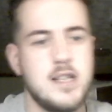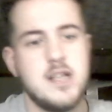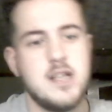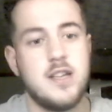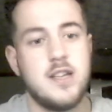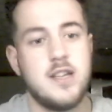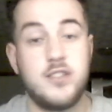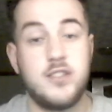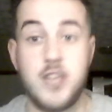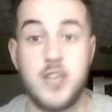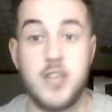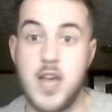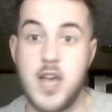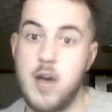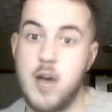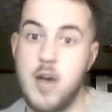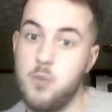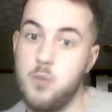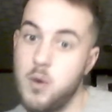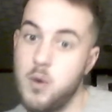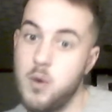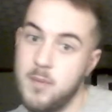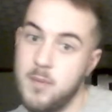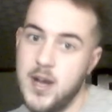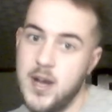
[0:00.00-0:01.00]
say you have
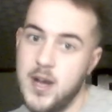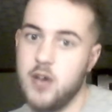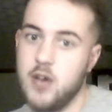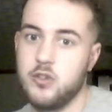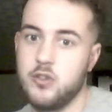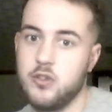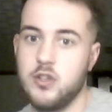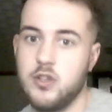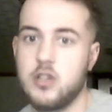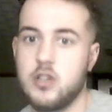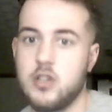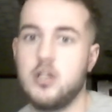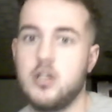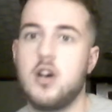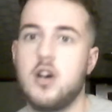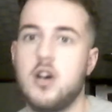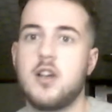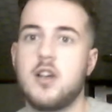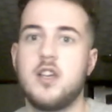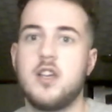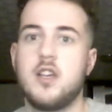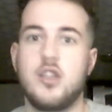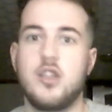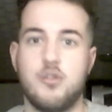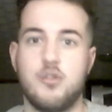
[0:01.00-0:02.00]
1 minute on the clock,
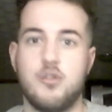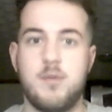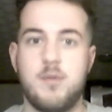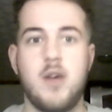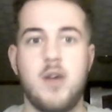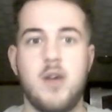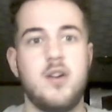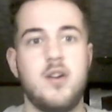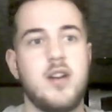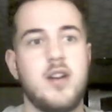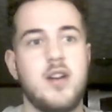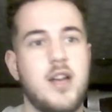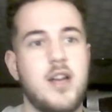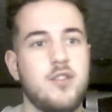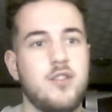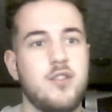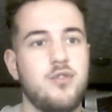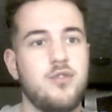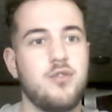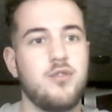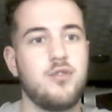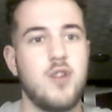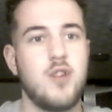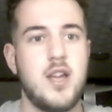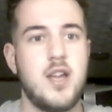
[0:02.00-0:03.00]
your opponent has
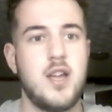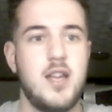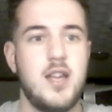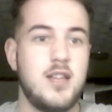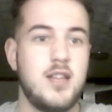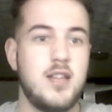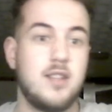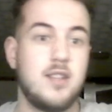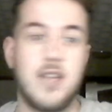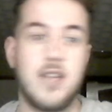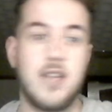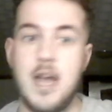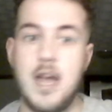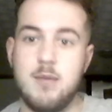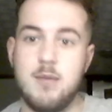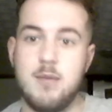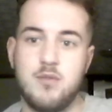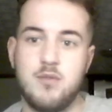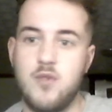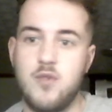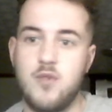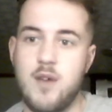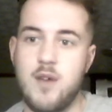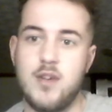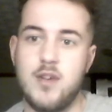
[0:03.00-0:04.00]
3, the game's
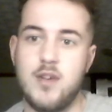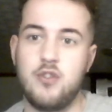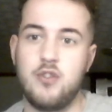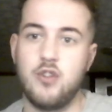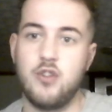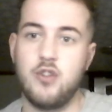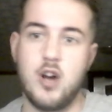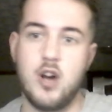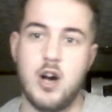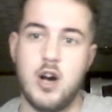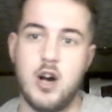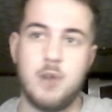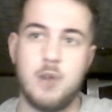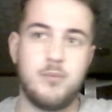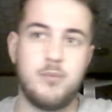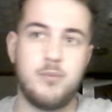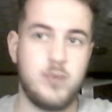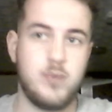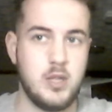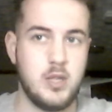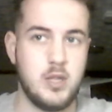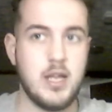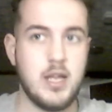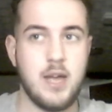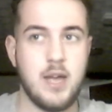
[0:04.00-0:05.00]
very sharp.
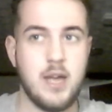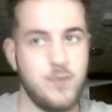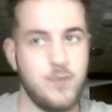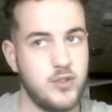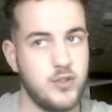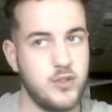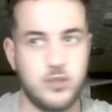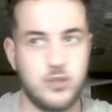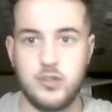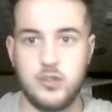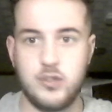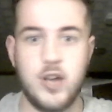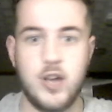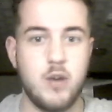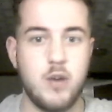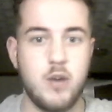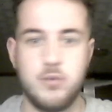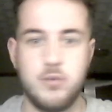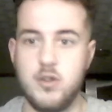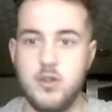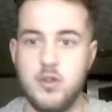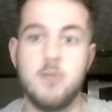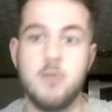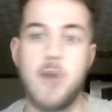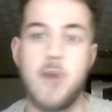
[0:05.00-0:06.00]
Like, this could help
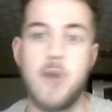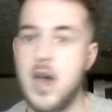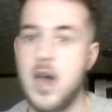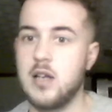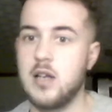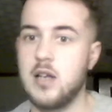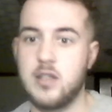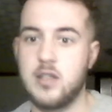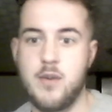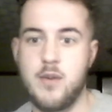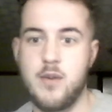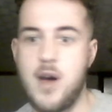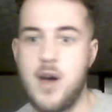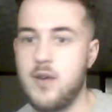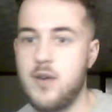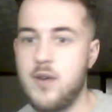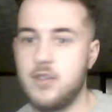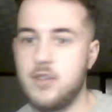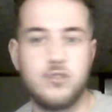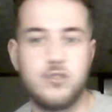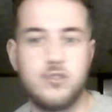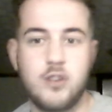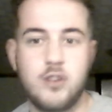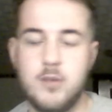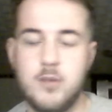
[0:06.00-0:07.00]
you bail you out
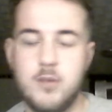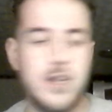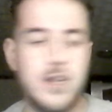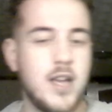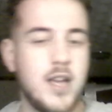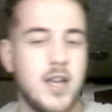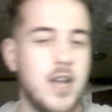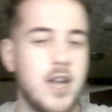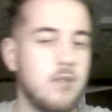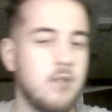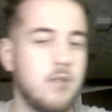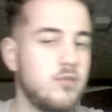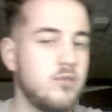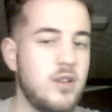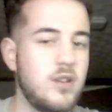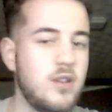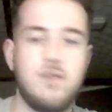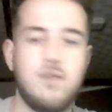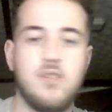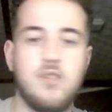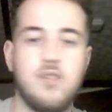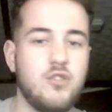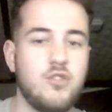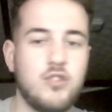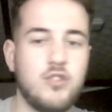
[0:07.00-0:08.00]
in so many games
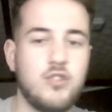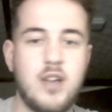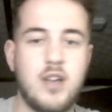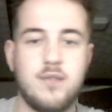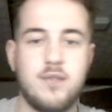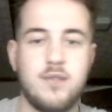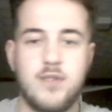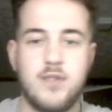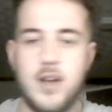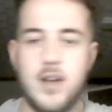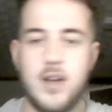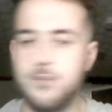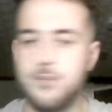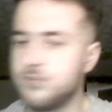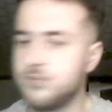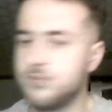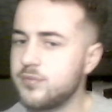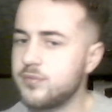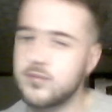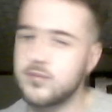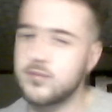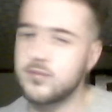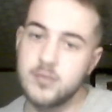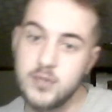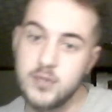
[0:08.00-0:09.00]
if you just have that
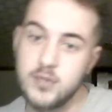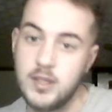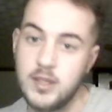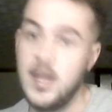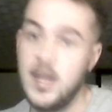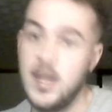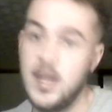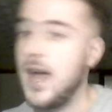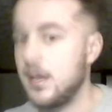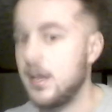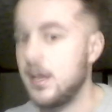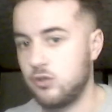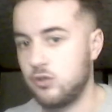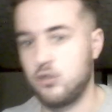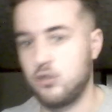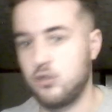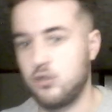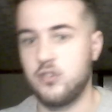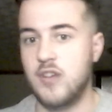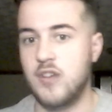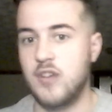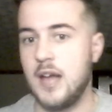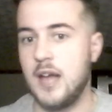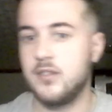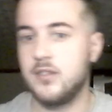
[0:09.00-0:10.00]
extra
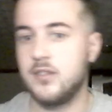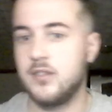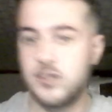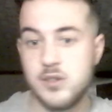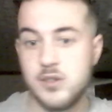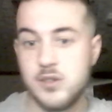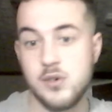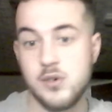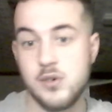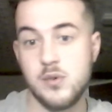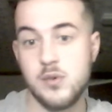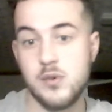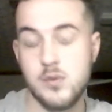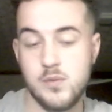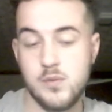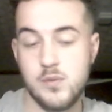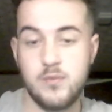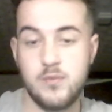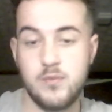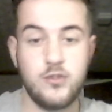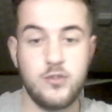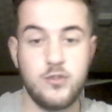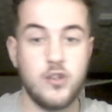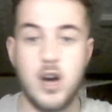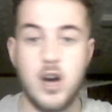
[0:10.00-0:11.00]
tactical
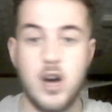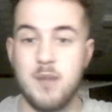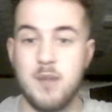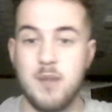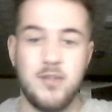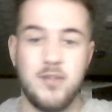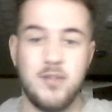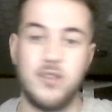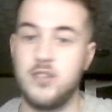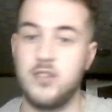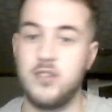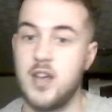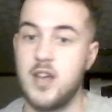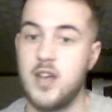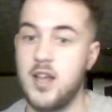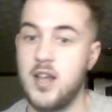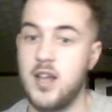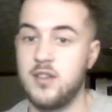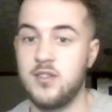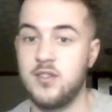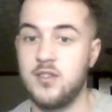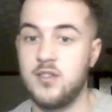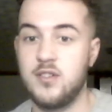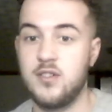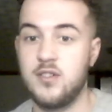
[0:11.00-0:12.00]
sharpness and